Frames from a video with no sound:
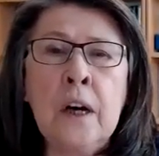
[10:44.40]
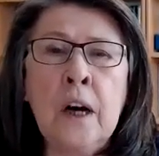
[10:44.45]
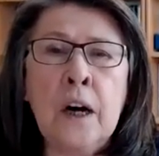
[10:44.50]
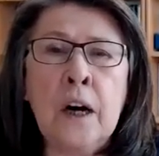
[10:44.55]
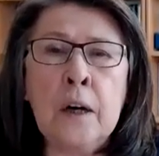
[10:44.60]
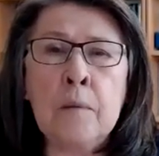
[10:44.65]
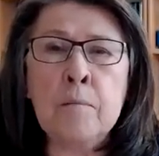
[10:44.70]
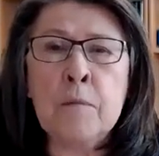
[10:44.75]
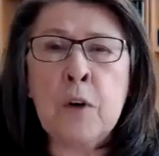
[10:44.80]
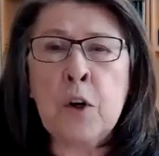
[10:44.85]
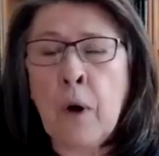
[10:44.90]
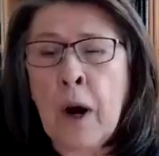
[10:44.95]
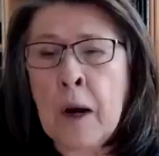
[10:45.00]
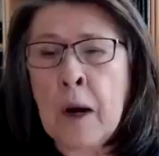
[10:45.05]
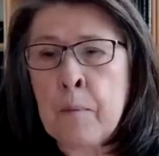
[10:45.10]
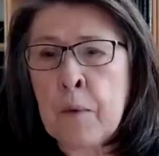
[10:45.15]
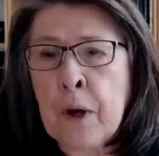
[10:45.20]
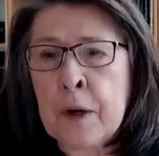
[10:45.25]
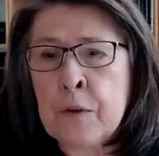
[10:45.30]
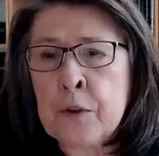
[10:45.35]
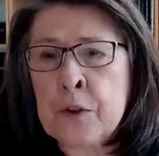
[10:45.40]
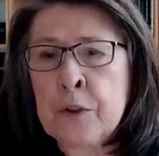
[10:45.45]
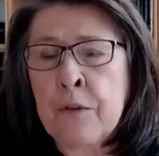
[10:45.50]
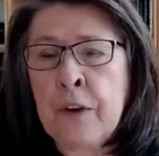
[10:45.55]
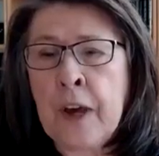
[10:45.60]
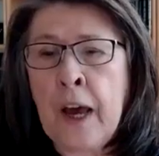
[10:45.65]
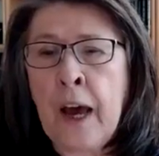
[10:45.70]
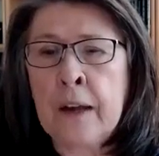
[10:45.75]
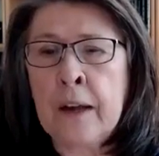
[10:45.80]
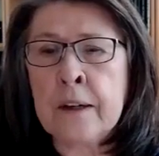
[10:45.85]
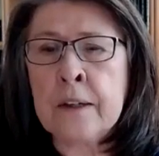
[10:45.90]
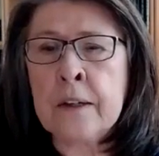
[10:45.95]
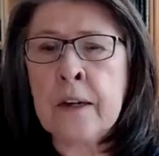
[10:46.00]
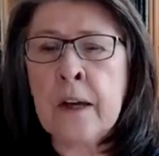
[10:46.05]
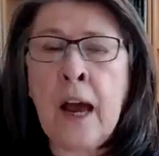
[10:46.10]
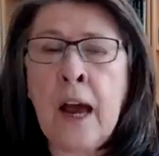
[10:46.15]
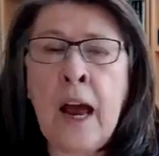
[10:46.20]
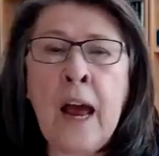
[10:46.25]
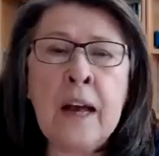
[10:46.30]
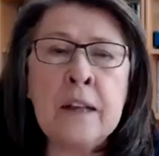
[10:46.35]
Crime Writers of
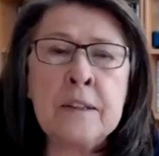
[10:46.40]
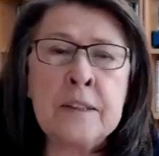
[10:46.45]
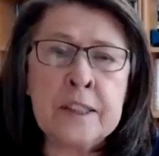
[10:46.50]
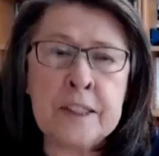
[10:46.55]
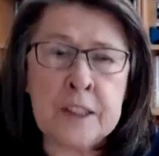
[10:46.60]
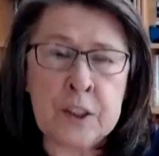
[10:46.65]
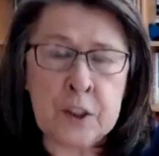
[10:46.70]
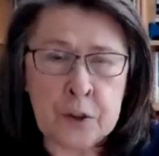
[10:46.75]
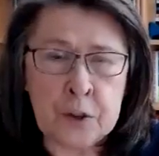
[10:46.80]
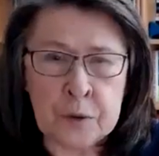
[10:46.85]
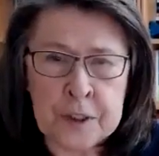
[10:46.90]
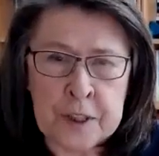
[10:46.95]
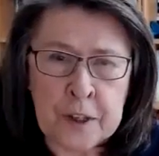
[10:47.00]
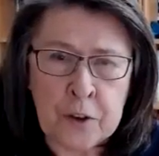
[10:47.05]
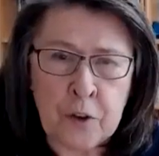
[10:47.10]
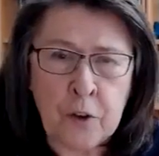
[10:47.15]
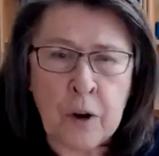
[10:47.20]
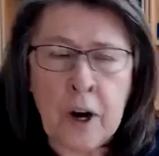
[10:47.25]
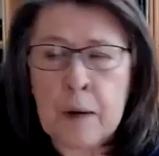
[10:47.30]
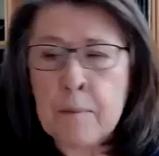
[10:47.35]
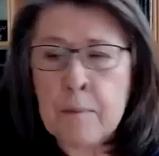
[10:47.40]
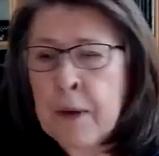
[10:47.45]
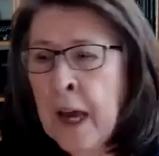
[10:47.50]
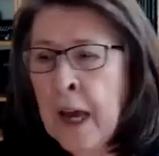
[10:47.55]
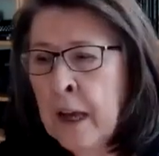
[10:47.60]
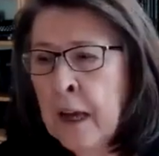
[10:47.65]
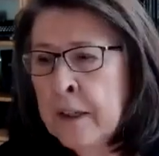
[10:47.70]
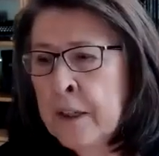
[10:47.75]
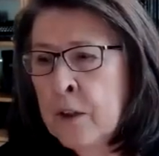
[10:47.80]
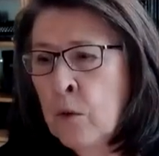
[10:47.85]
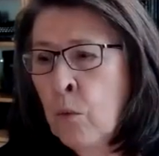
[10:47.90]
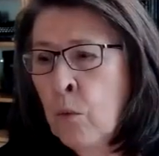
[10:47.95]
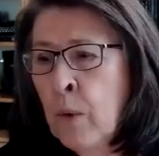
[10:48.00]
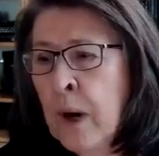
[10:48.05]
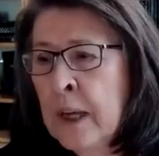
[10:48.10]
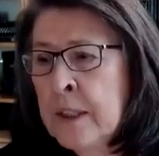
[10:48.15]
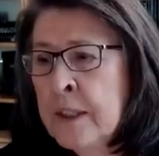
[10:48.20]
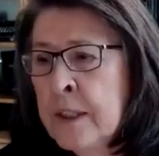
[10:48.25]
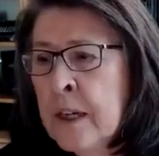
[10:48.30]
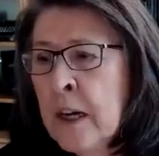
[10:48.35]
Canada and Sisters in Crime Canada
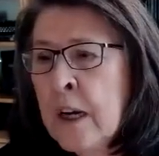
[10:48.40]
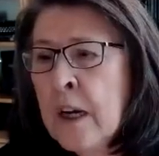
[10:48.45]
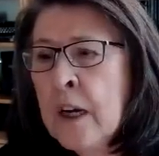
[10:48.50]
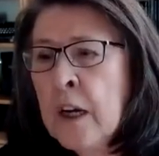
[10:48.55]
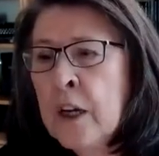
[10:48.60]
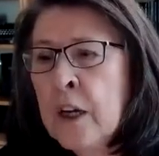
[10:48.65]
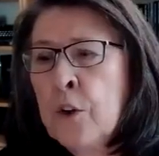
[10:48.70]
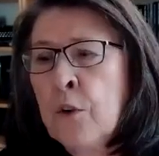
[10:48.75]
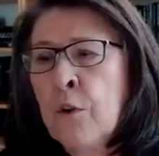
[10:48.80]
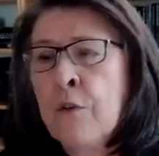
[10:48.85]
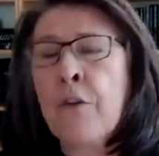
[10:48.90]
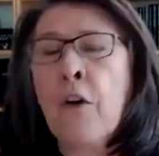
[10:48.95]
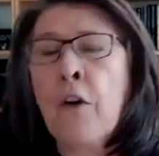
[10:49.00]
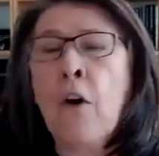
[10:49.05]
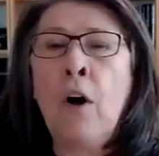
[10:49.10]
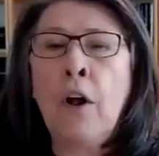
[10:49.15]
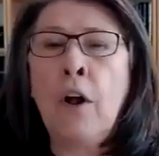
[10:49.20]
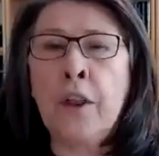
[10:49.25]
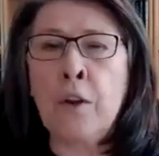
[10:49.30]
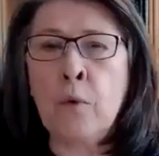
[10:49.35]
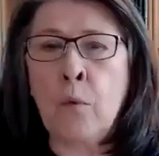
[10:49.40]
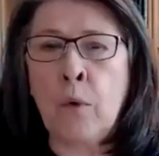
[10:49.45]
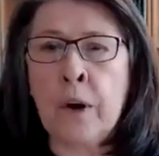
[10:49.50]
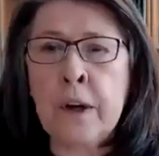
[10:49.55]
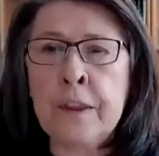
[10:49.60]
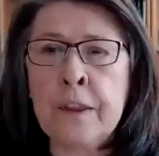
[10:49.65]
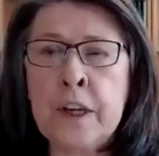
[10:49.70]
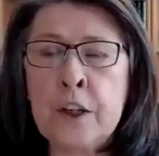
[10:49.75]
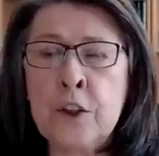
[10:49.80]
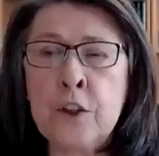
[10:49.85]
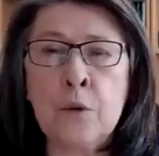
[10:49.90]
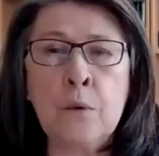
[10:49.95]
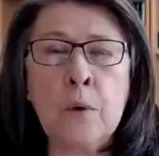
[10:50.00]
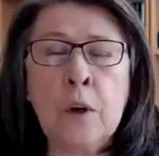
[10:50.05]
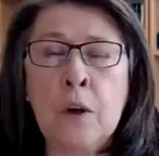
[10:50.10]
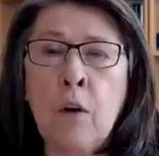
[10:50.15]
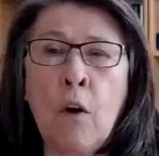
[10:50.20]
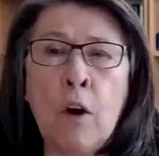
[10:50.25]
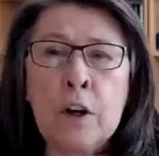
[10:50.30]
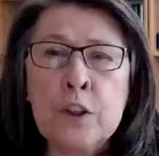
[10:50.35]
West, for all the work they do,
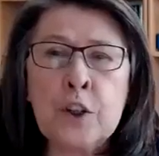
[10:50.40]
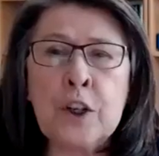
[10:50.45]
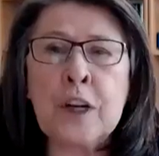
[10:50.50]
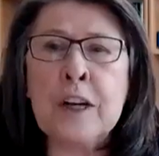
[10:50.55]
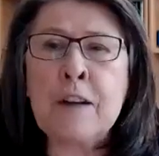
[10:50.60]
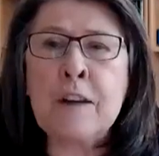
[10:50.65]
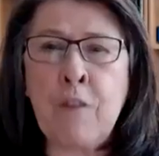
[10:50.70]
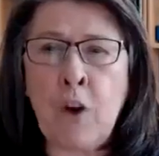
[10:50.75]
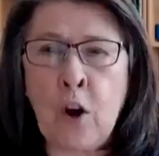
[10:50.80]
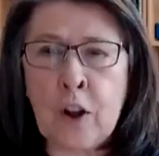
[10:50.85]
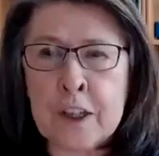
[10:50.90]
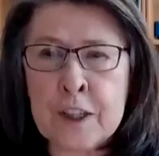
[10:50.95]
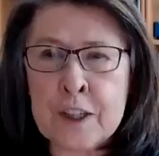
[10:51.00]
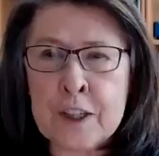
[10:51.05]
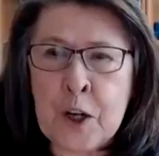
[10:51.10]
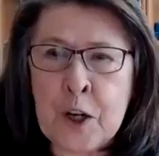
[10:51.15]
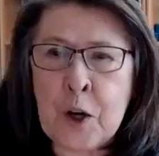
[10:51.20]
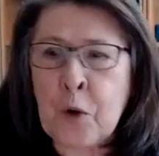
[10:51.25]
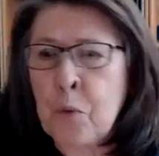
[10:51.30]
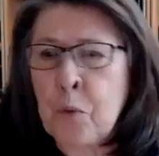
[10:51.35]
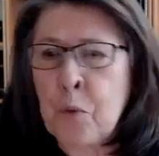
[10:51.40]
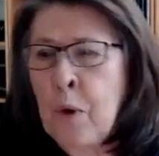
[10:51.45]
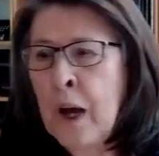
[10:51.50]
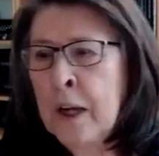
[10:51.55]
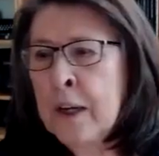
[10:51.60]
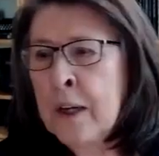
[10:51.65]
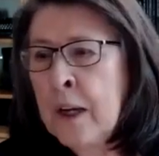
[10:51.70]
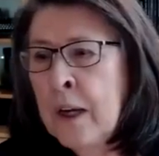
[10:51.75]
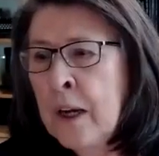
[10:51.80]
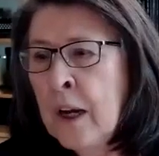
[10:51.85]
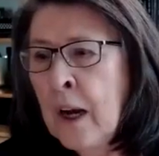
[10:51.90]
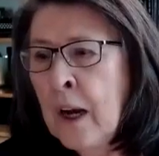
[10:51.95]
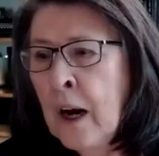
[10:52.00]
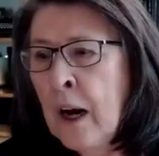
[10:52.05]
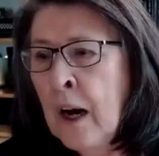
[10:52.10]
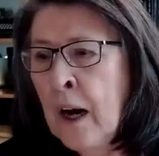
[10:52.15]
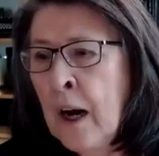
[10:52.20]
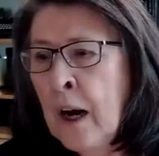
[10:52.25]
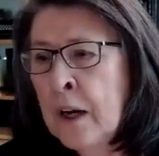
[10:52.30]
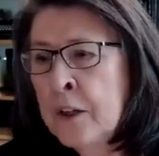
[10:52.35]
largely volunteer run,
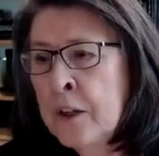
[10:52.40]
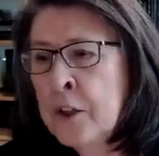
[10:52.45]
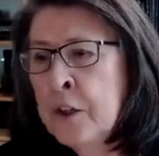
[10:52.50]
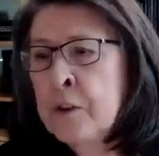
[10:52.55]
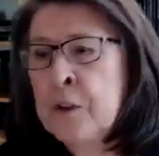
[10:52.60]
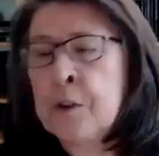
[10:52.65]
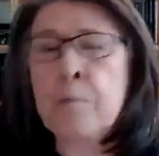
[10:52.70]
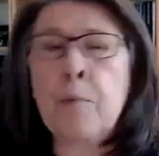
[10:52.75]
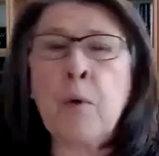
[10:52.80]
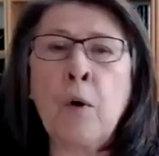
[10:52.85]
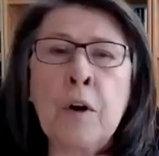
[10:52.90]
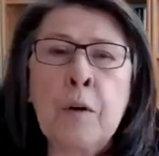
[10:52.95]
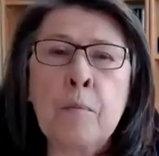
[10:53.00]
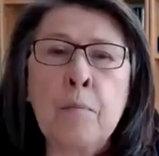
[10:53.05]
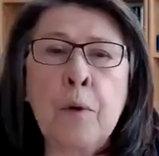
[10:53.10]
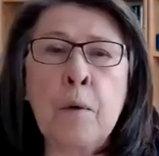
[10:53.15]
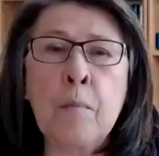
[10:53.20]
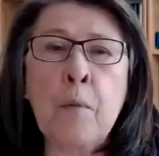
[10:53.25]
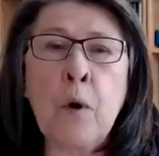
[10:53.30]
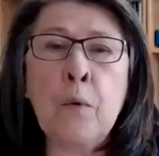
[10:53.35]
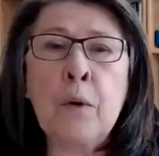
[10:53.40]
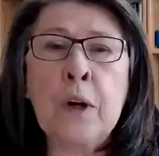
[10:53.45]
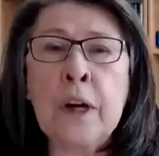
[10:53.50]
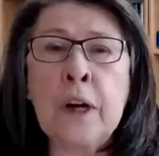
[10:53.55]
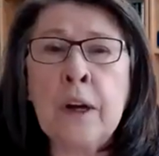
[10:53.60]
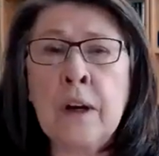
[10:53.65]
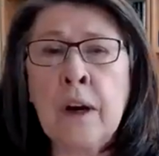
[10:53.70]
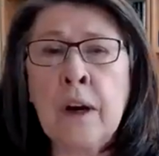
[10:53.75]
to support and promote